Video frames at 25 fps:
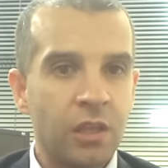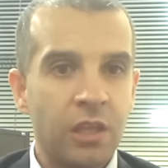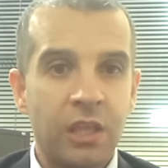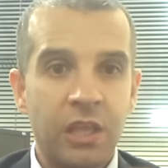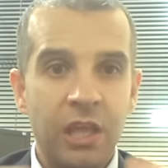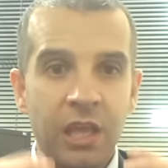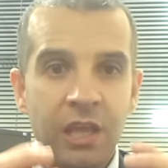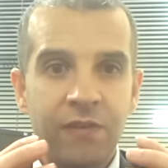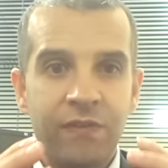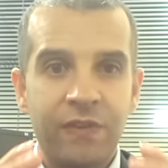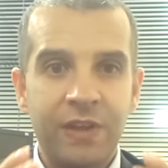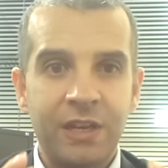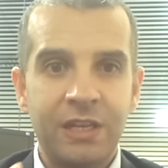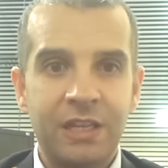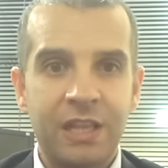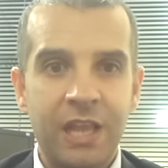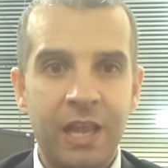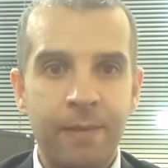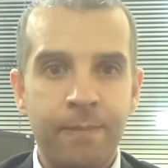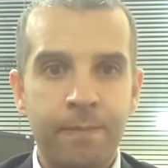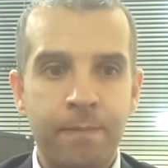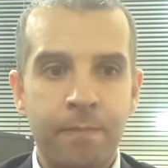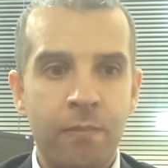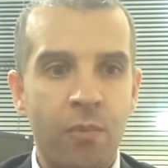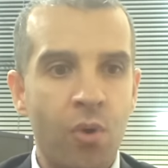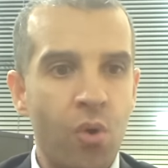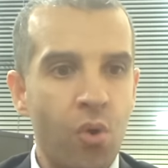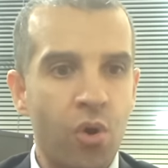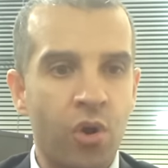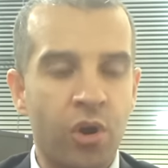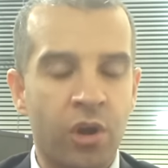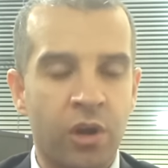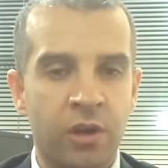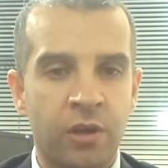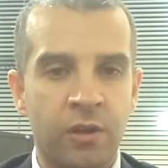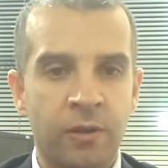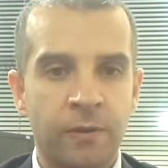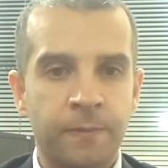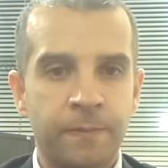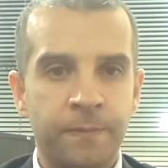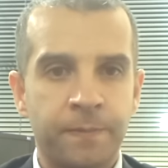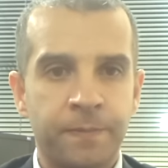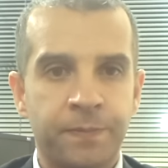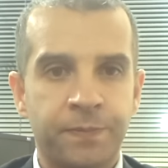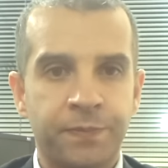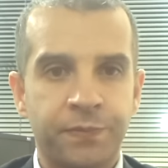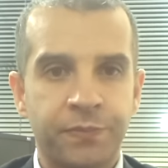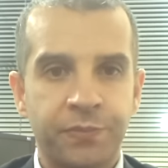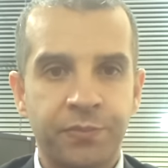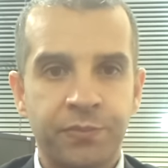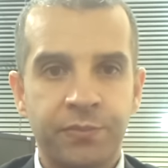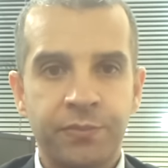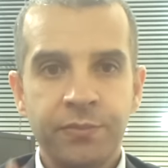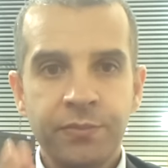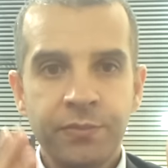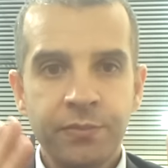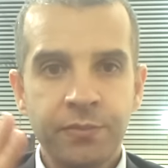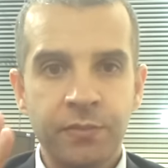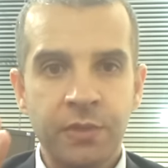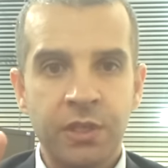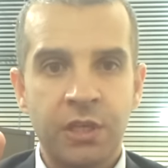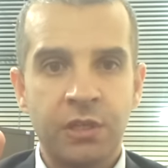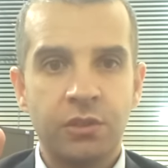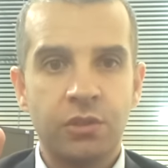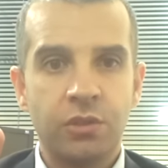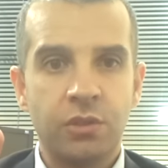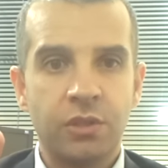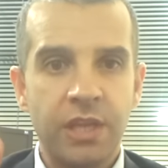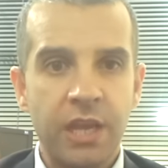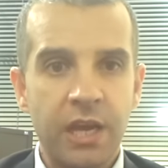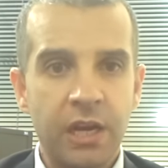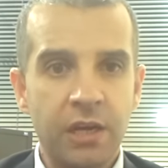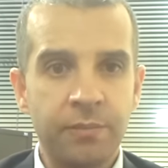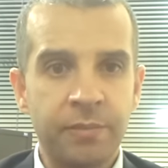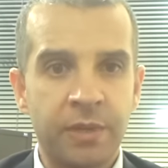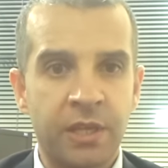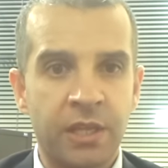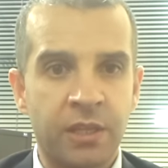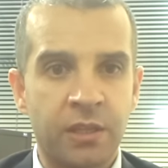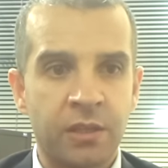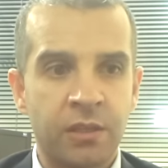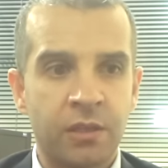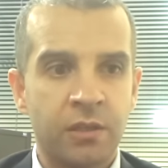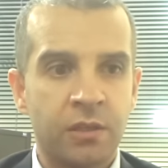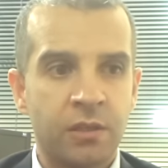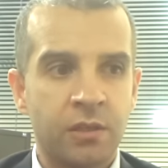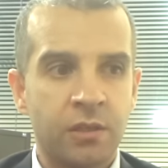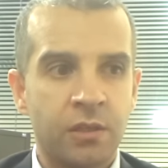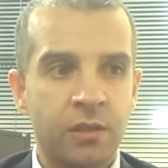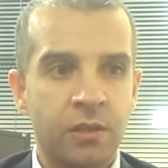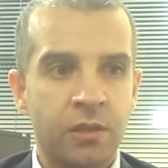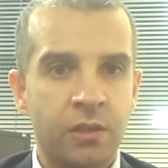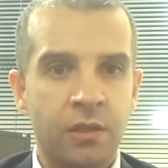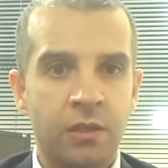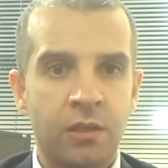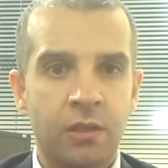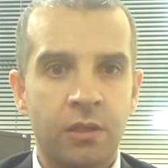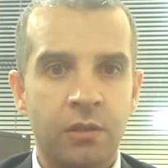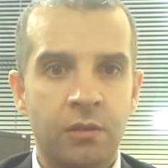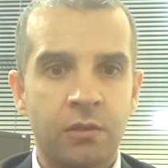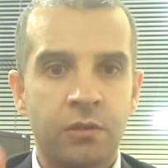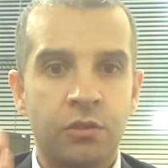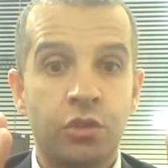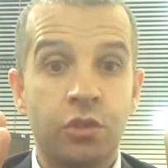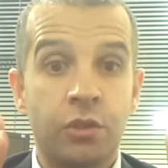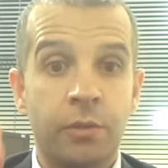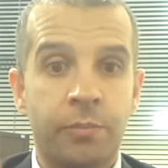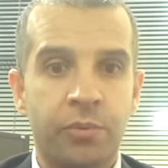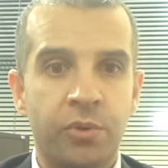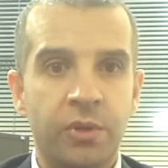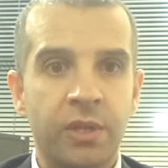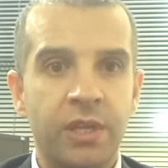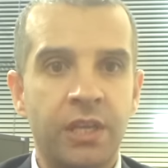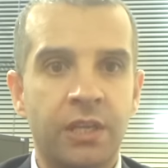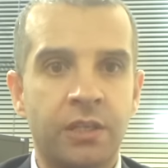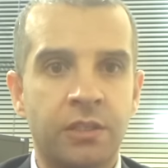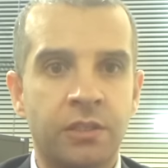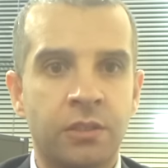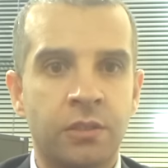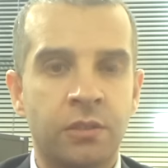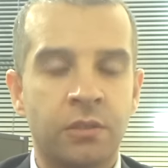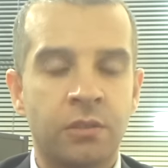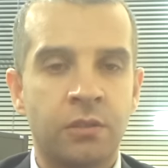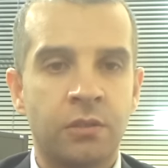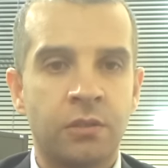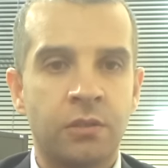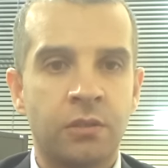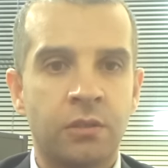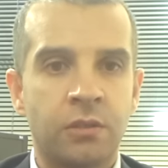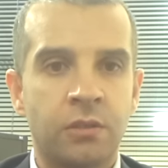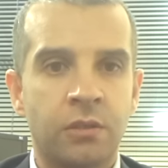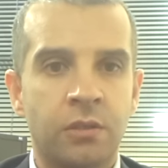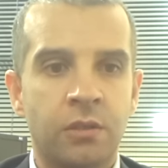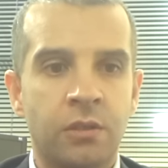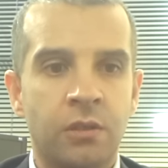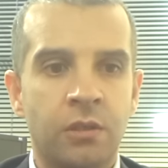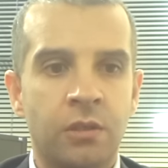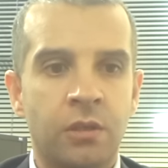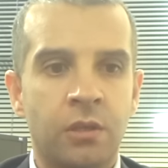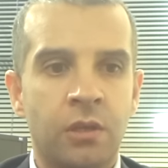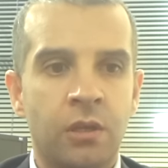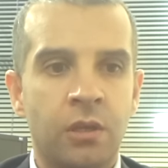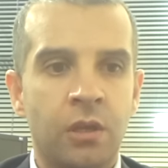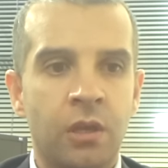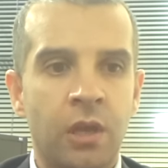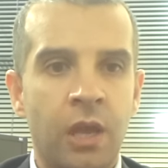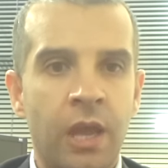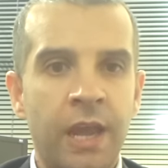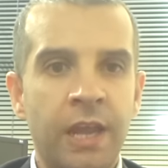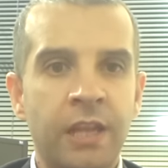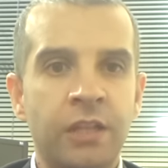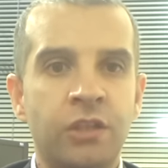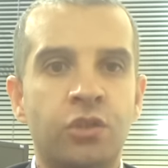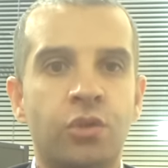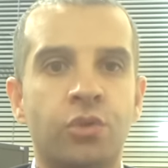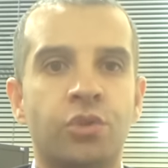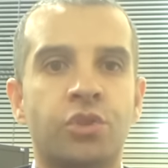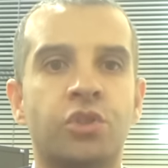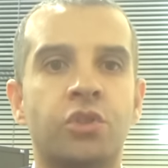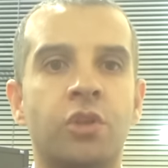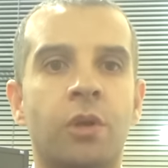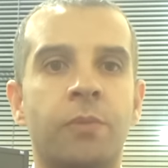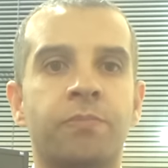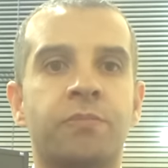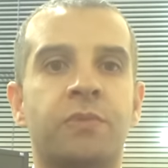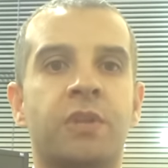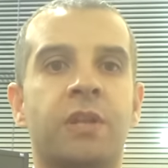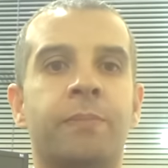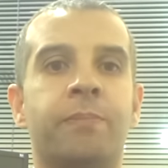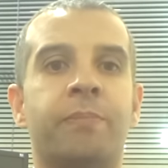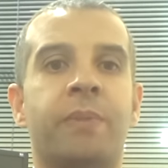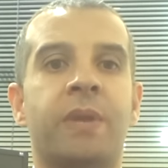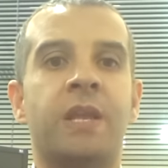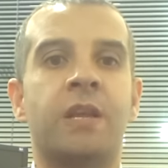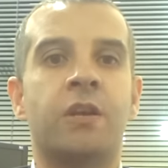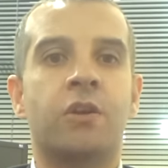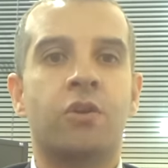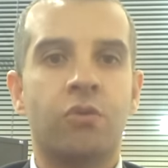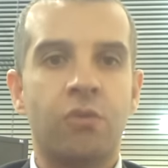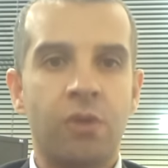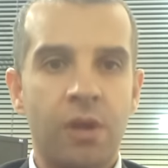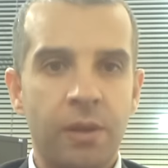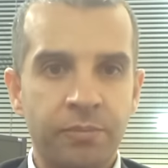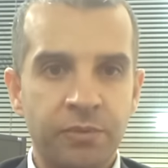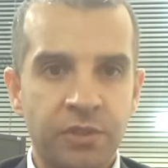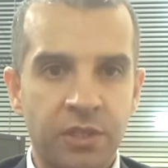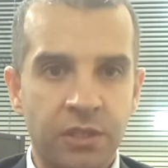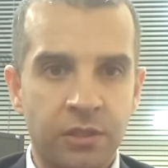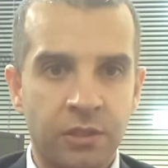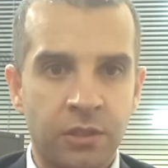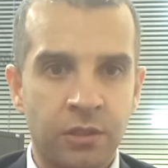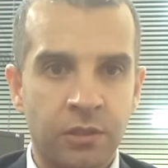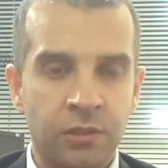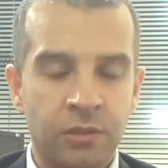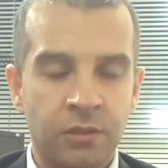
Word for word: giving them more to the army, to the police, and to stop them being corrupted.